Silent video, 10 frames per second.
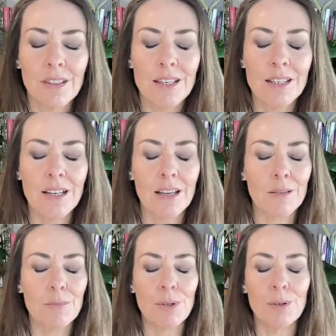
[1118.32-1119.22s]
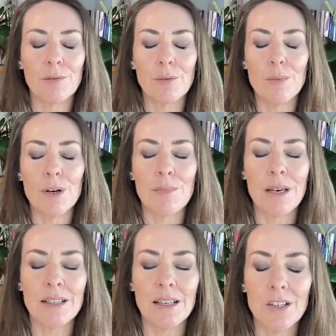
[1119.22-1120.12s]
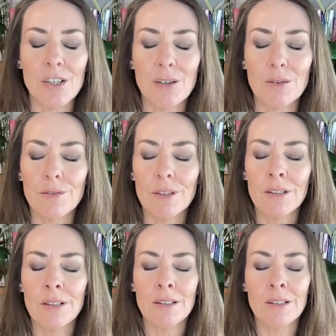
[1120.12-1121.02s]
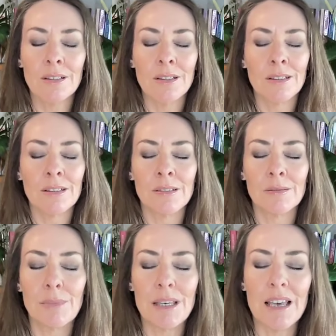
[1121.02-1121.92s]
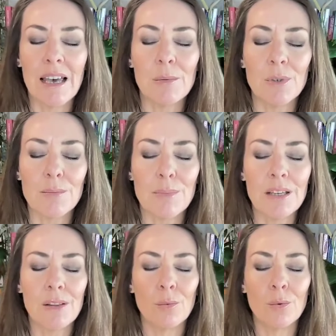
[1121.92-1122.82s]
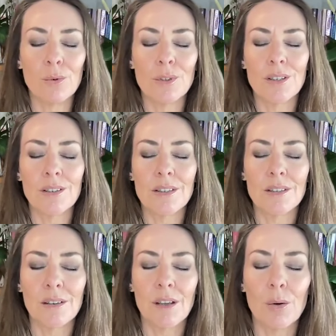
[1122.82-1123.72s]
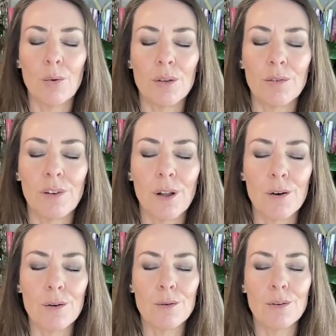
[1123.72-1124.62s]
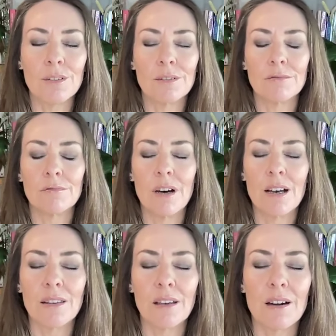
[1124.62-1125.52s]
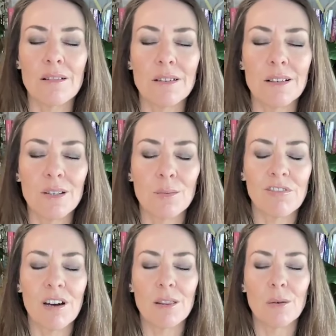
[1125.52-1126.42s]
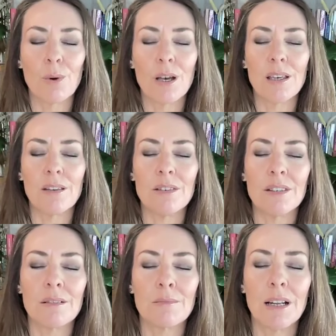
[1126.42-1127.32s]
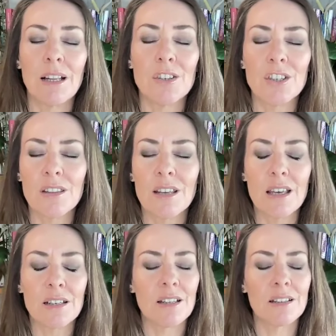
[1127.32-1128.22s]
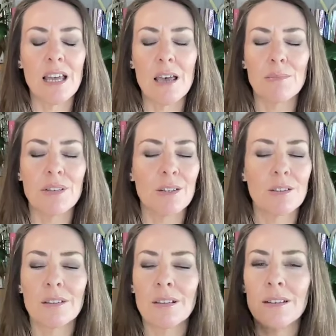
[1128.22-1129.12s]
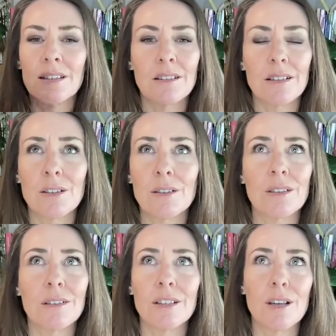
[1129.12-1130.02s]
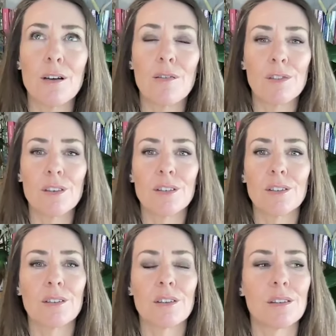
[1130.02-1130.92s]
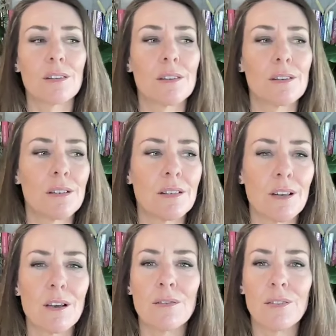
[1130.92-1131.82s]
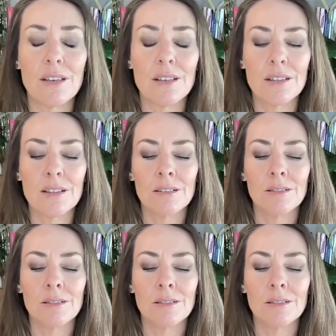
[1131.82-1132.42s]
This like beautiful mermaid energy of being able to be in the waters and go with the flow, ride the currents, ride the waves, plunge to their depths, surf the surface,